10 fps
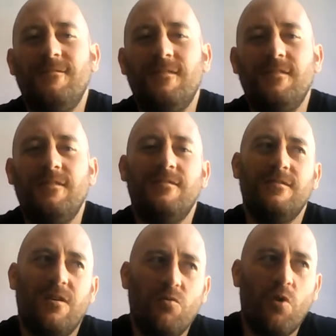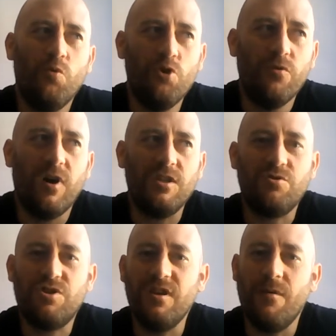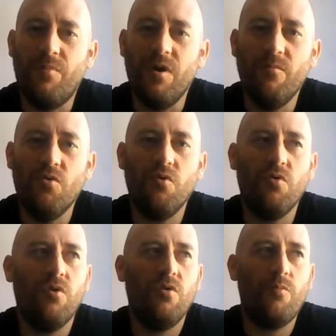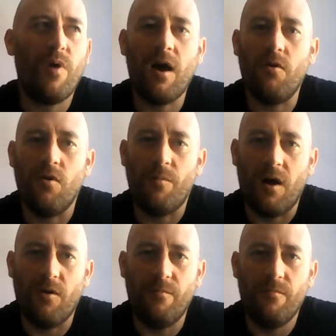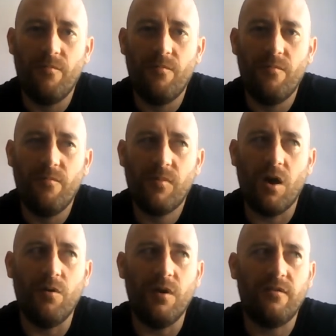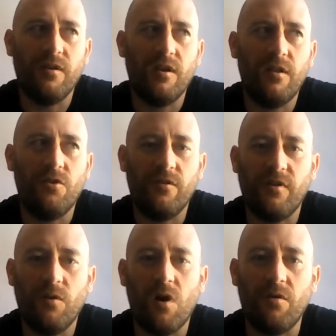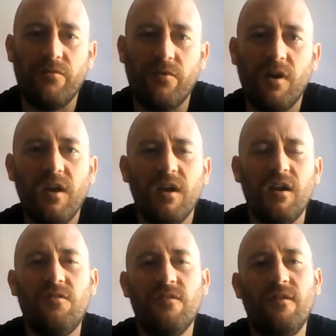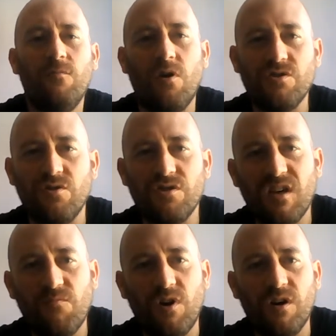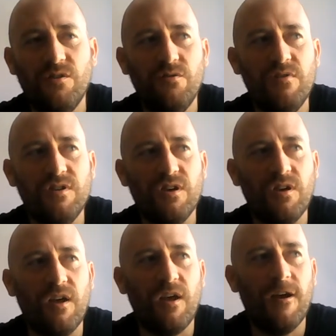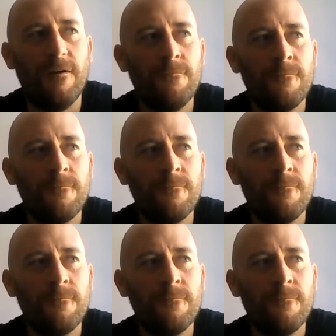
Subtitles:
I would have liked to have seen a bit more power about him going into the Deontay Wilder fight. Now, Deontay Wilder's not someone who is gonna,